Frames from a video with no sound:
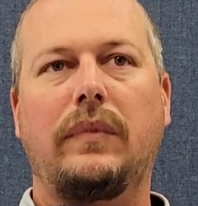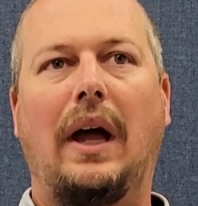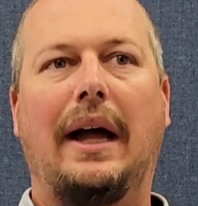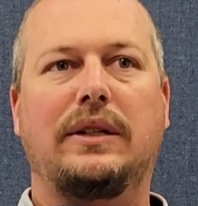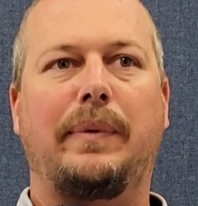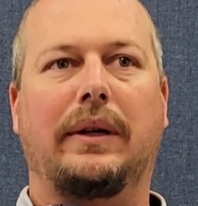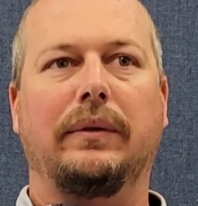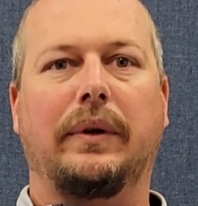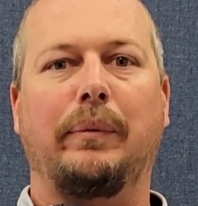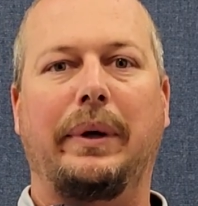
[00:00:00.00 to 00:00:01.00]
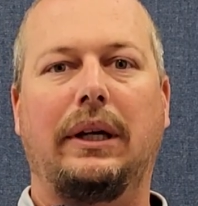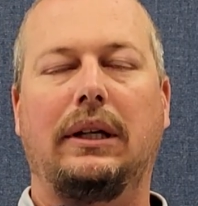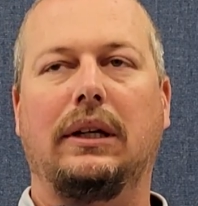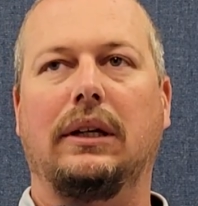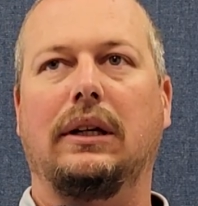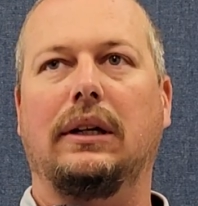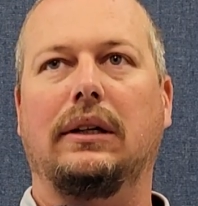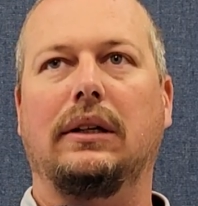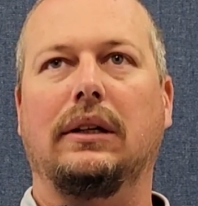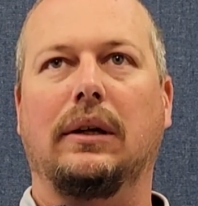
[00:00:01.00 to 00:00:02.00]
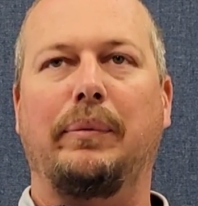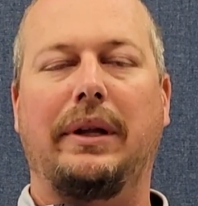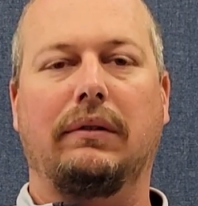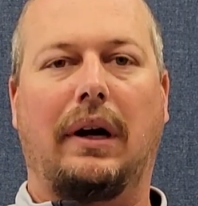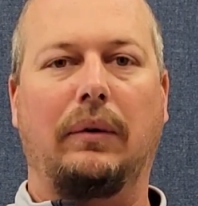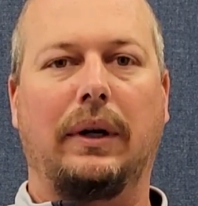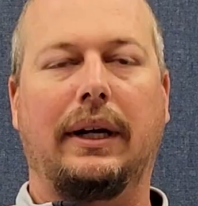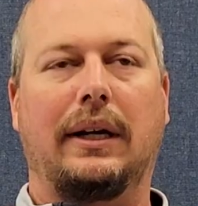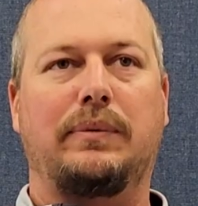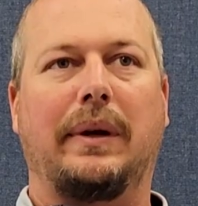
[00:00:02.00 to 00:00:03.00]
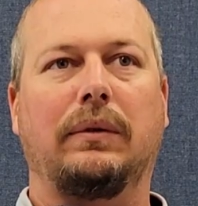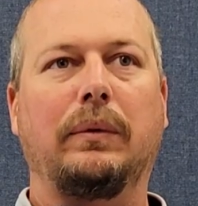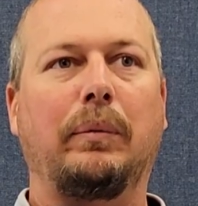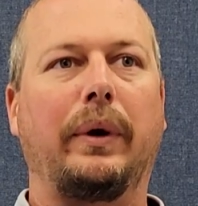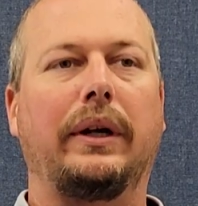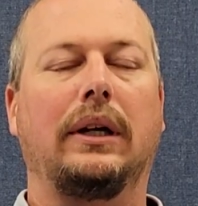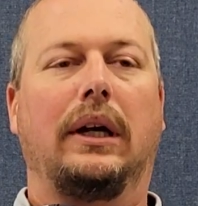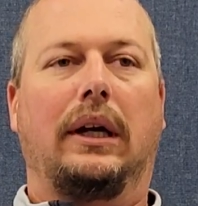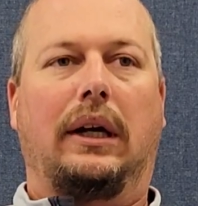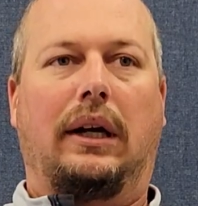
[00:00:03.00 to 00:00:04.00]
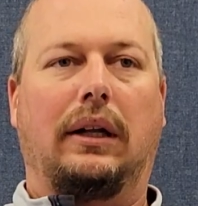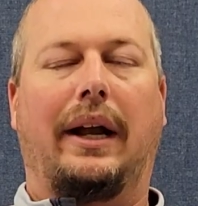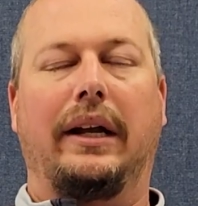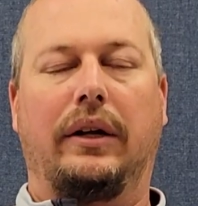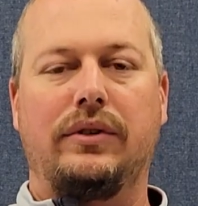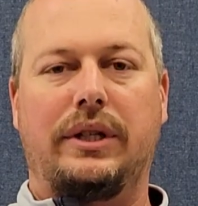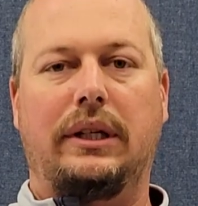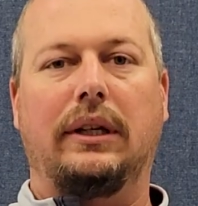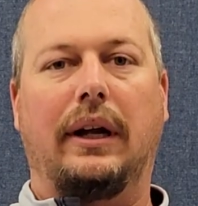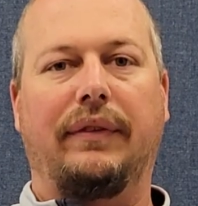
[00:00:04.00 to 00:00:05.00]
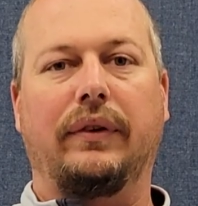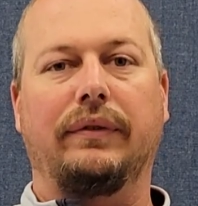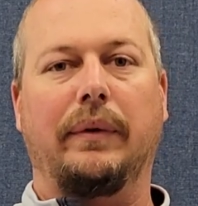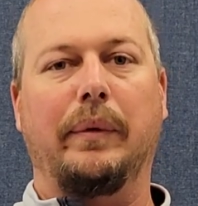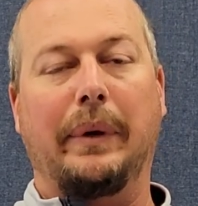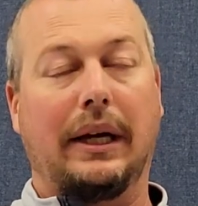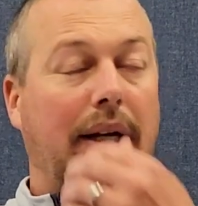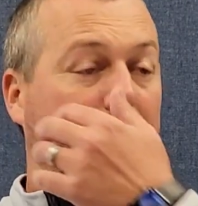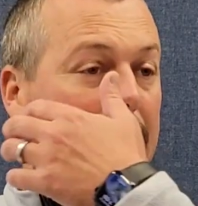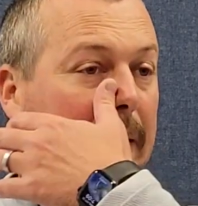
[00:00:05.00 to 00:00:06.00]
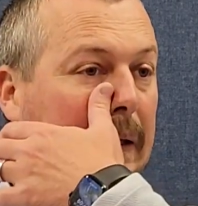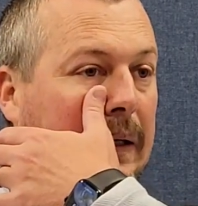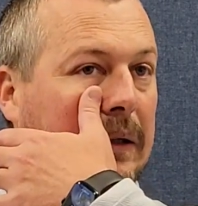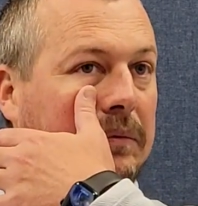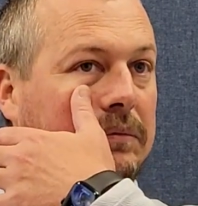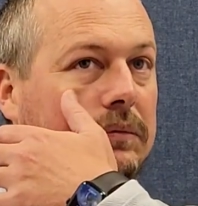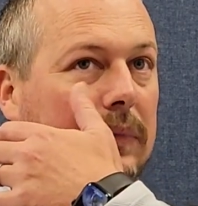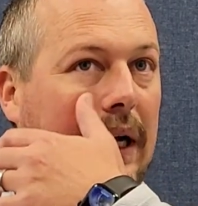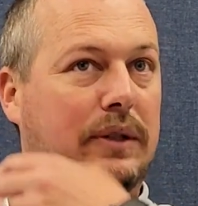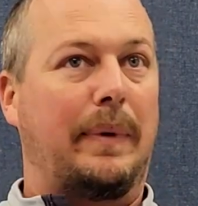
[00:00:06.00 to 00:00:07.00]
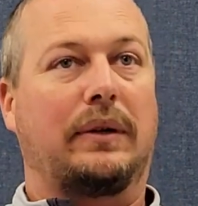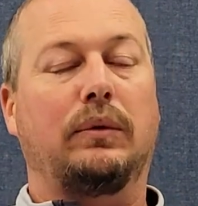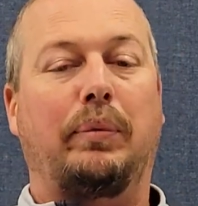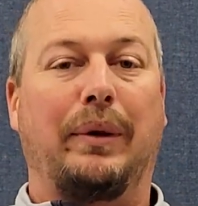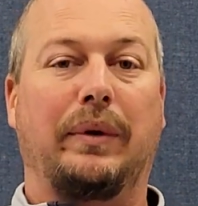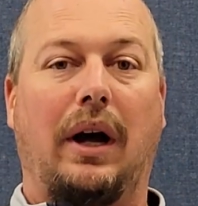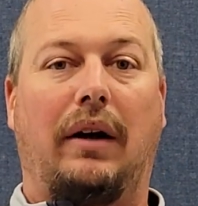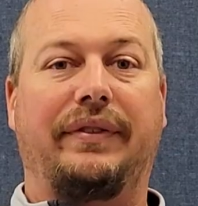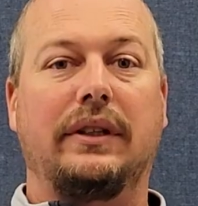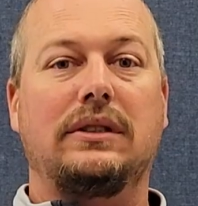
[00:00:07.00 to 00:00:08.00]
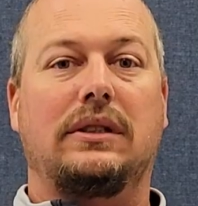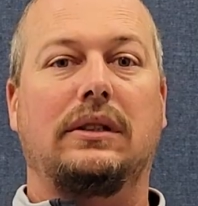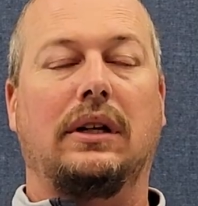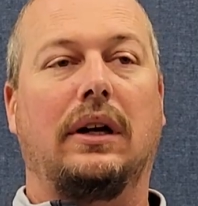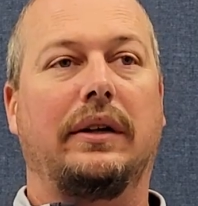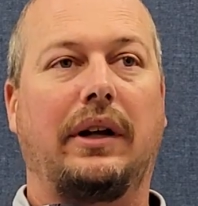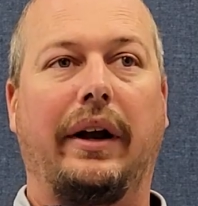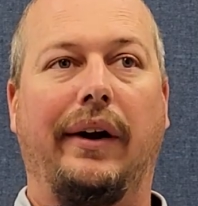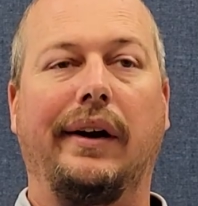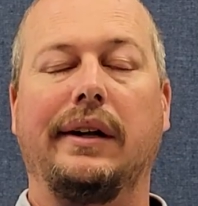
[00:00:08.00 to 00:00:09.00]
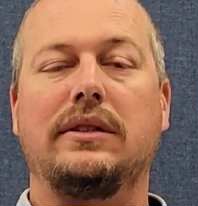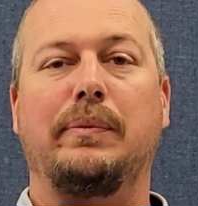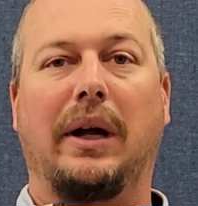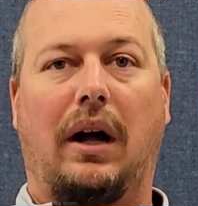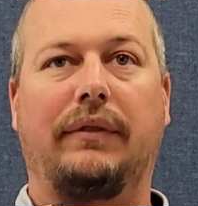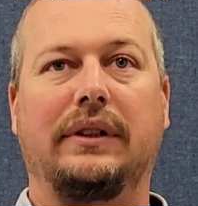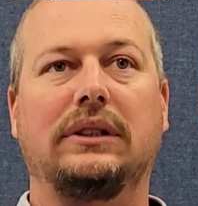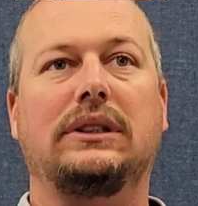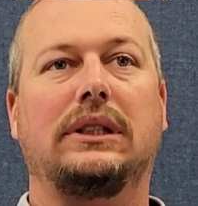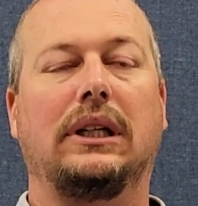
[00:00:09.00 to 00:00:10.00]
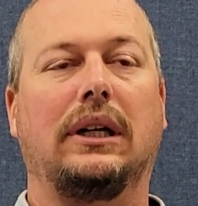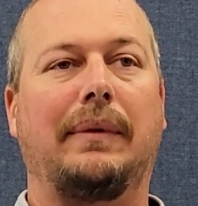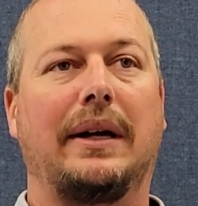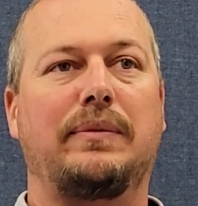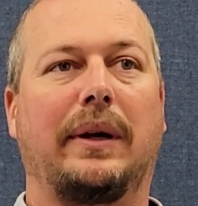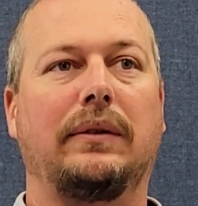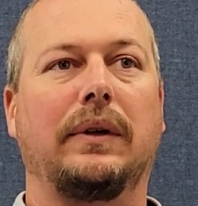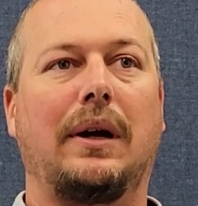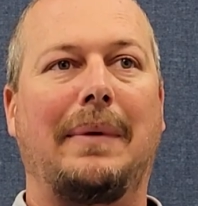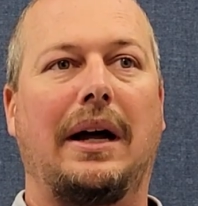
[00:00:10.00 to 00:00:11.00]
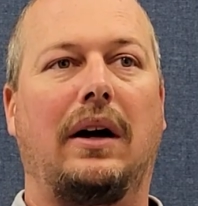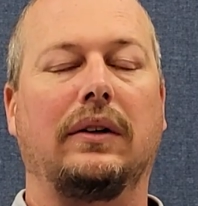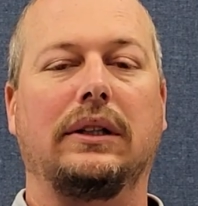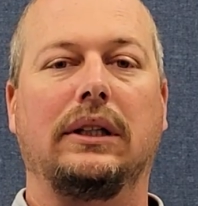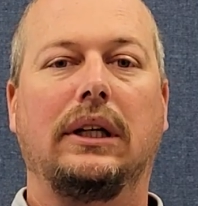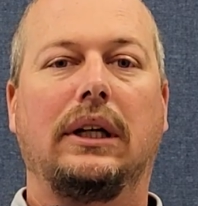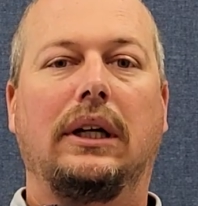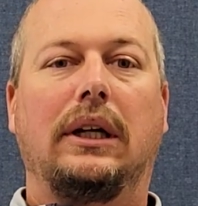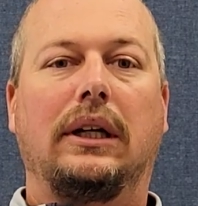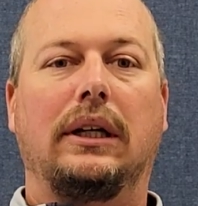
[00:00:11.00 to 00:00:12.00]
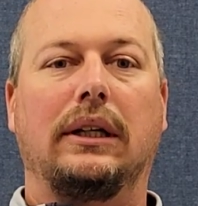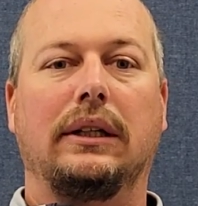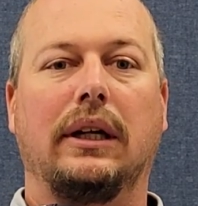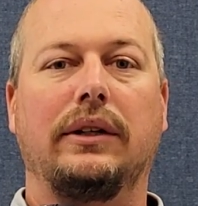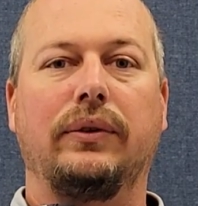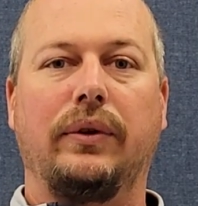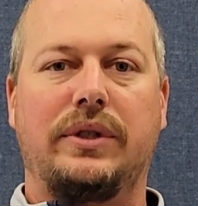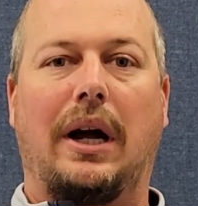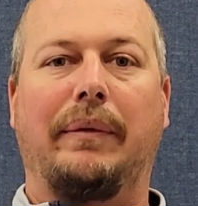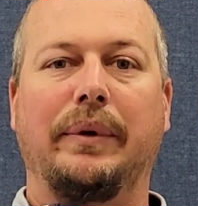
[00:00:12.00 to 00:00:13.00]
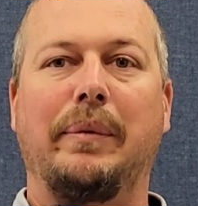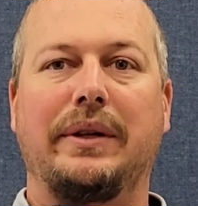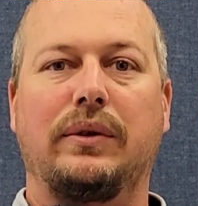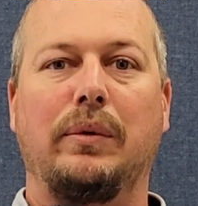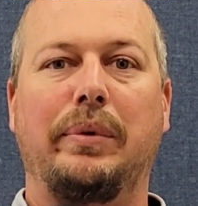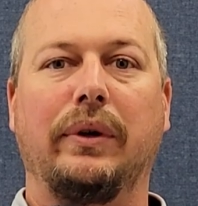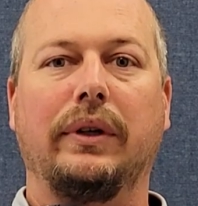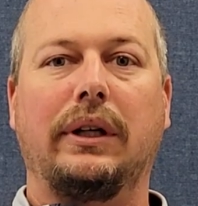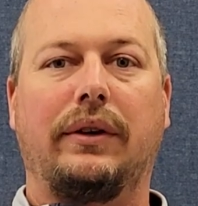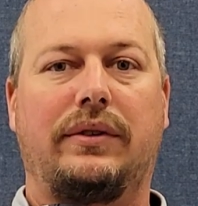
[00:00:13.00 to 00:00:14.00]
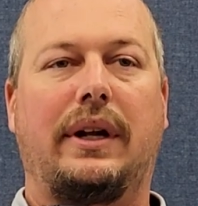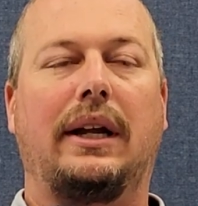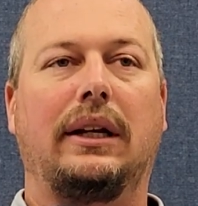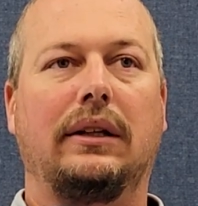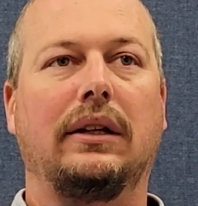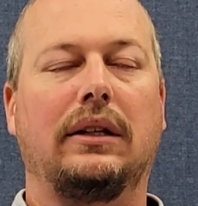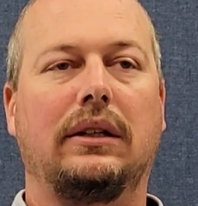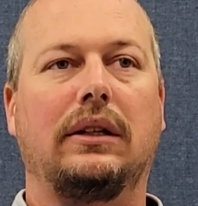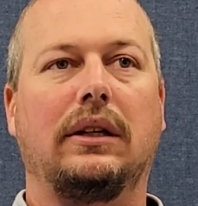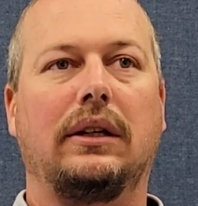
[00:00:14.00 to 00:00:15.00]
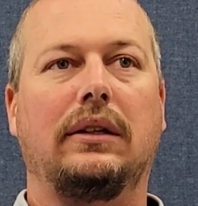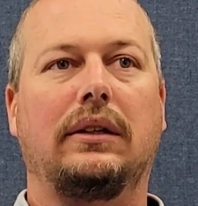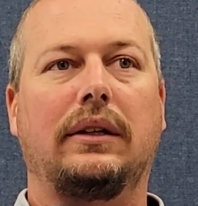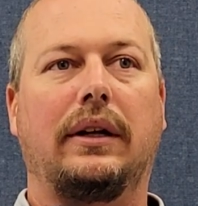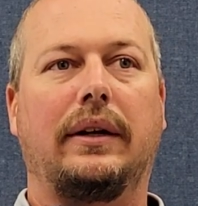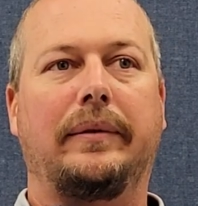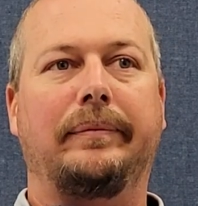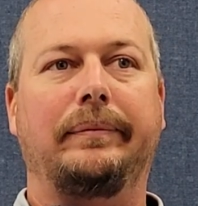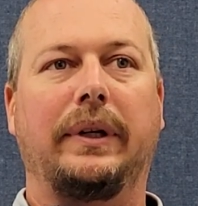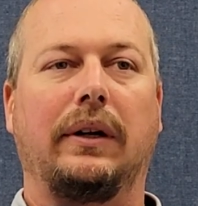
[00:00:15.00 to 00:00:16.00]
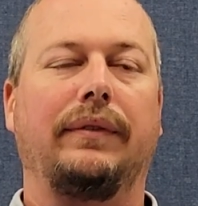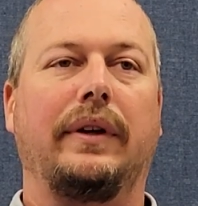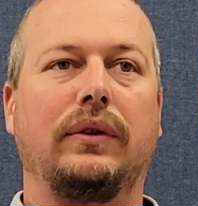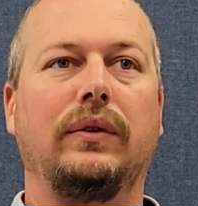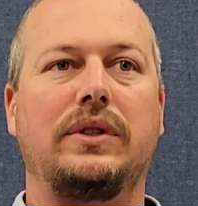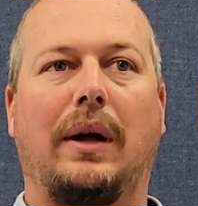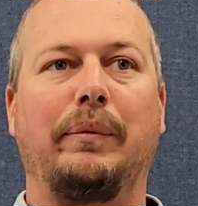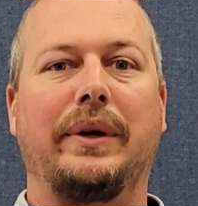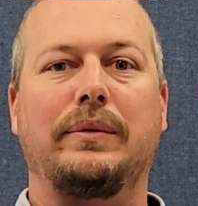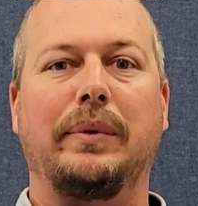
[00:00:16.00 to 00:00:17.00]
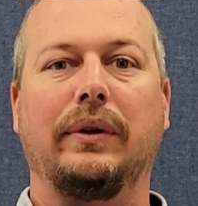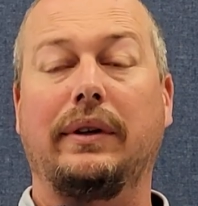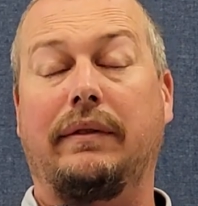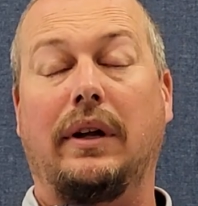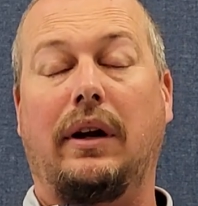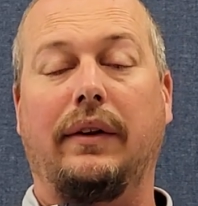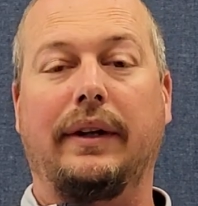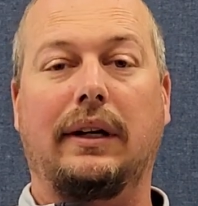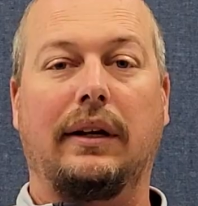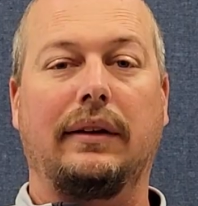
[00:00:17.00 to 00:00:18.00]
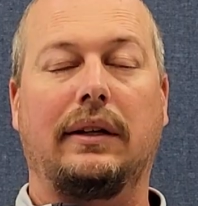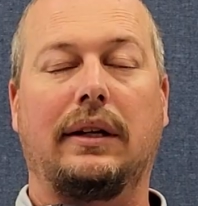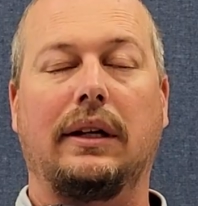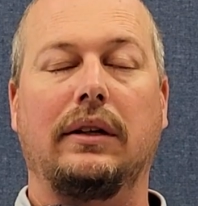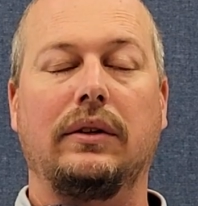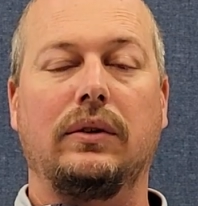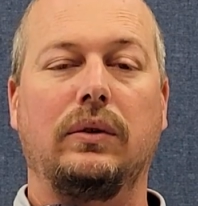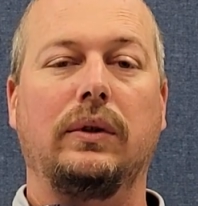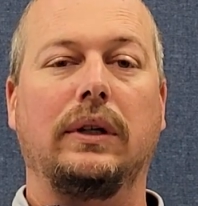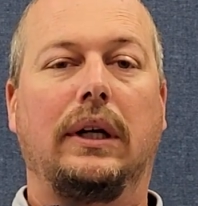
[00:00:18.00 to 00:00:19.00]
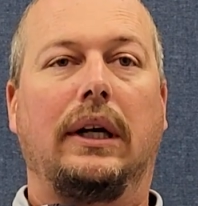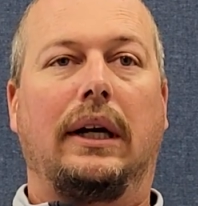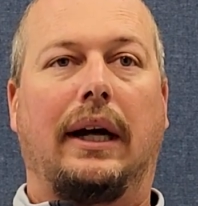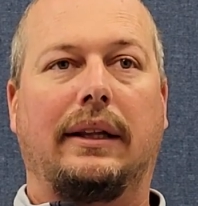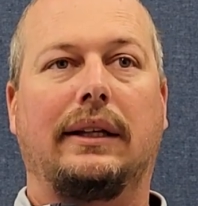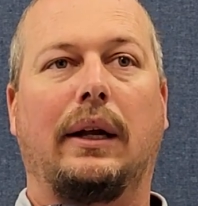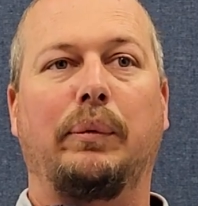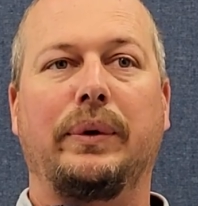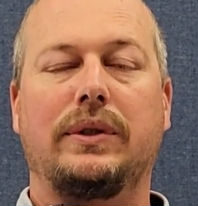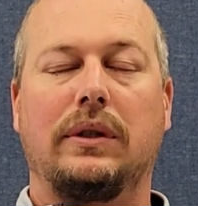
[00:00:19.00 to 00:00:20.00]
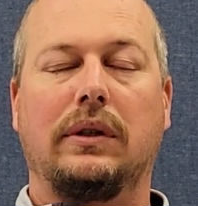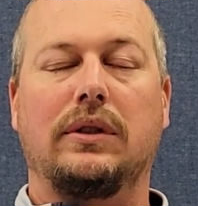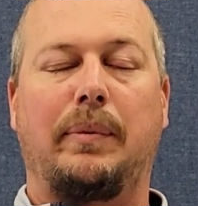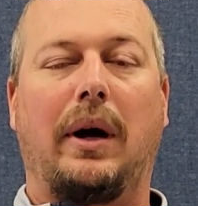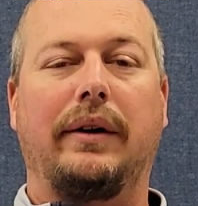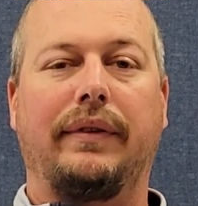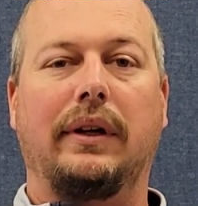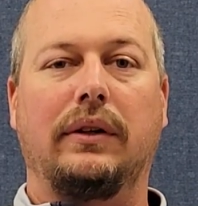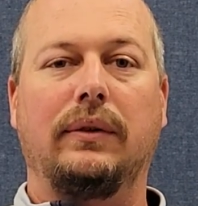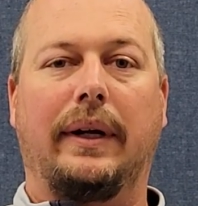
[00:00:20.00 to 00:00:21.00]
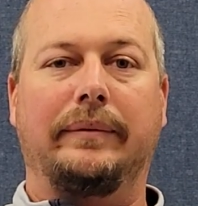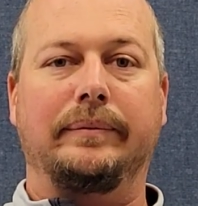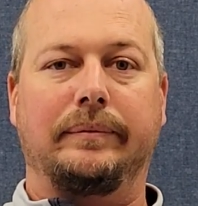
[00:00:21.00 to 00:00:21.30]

I expect them to compete and compete the right way. I expect them to bring a lot of energy and effort from the beginning. I expect them to play with confidence, not arrogance, but confidence. I expect them to come out and do their job to the best of their ability, understanding that if they do their job to the best ability, they've done all that they can do, and I think that'll put us in a good spot if they can do that.